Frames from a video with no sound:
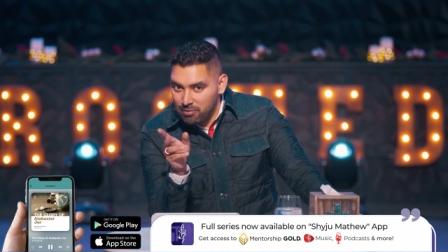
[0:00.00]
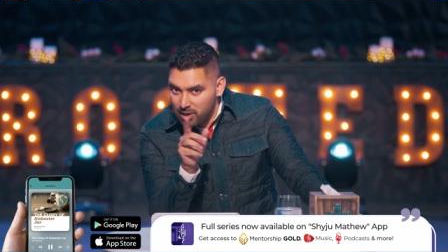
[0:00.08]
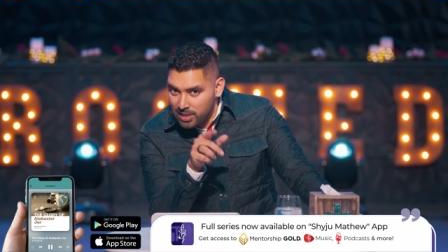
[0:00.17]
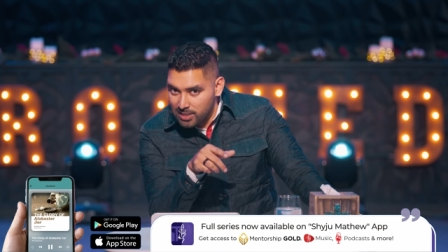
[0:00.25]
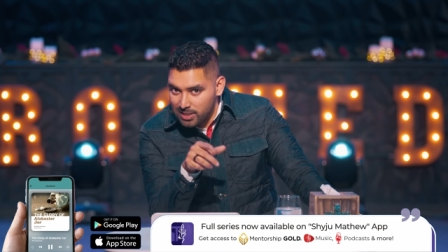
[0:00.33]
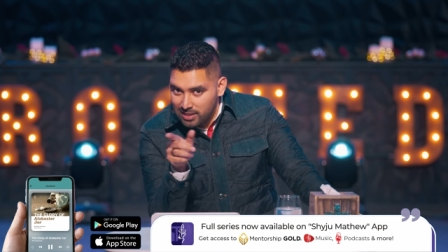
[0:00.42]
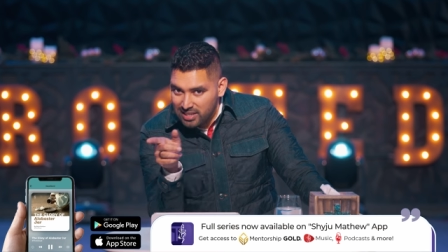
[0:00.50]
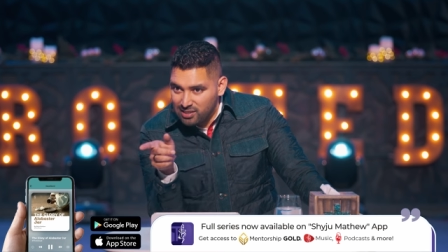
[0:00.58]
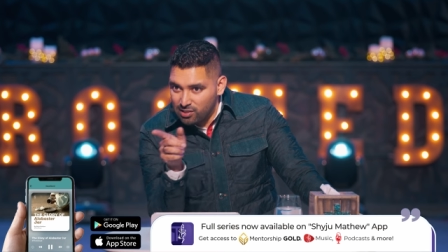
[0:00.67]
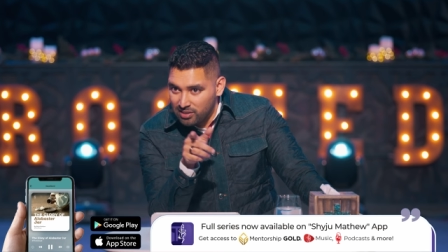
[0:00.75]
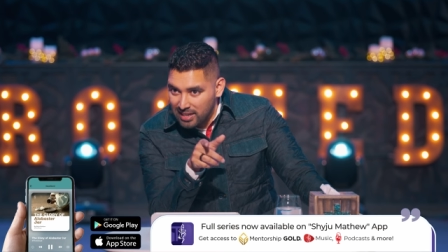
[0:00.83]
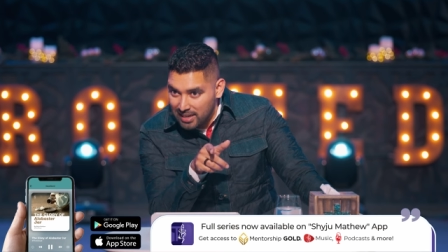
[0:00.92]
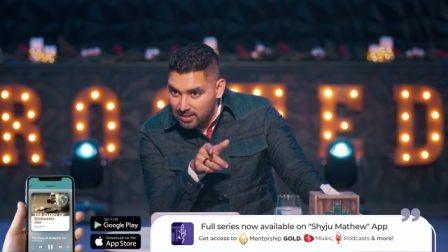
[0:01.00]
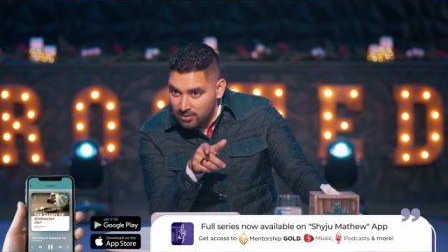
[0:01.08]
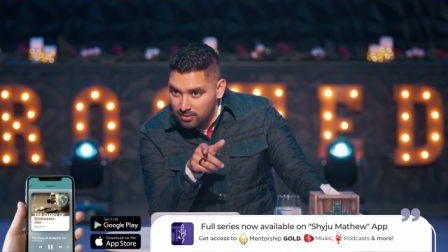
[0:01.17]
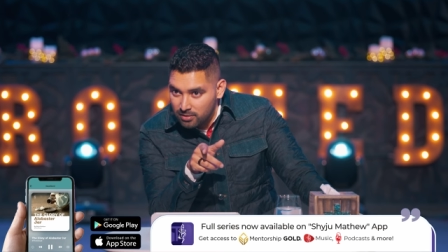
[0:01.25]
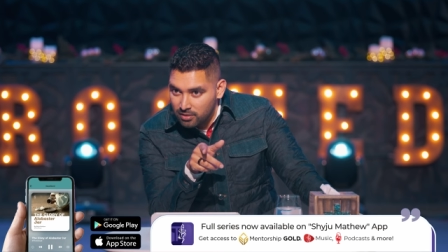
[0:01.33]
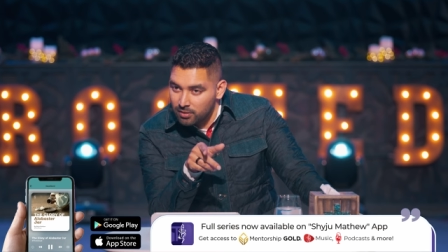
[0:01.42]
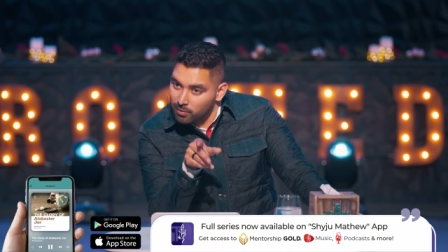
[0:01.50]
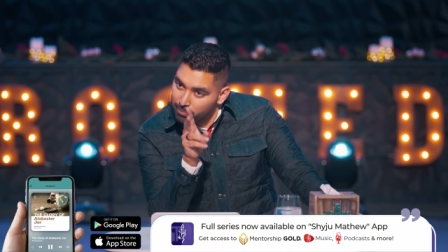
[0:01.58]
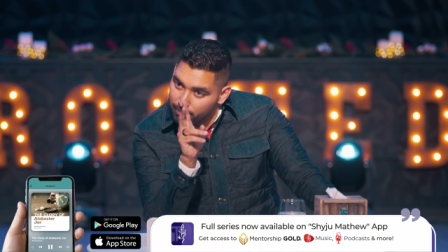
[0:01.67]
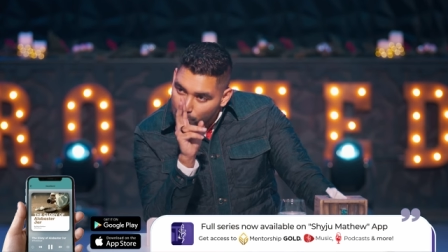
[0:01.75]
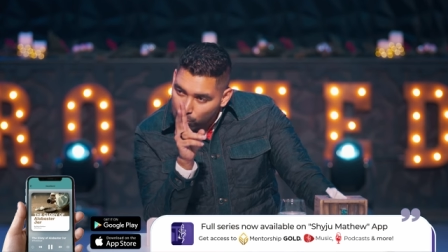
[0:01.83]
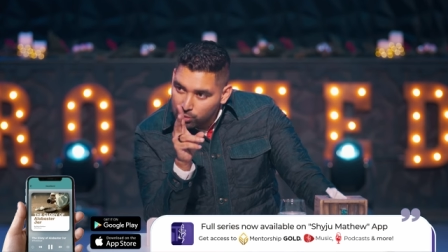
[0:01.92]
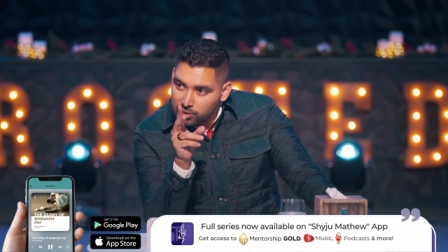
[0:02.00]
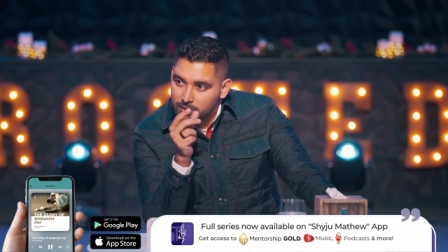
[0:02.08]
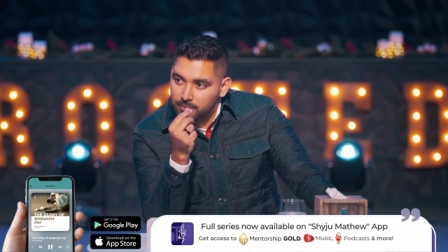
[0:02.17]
What is it? This or that? Both.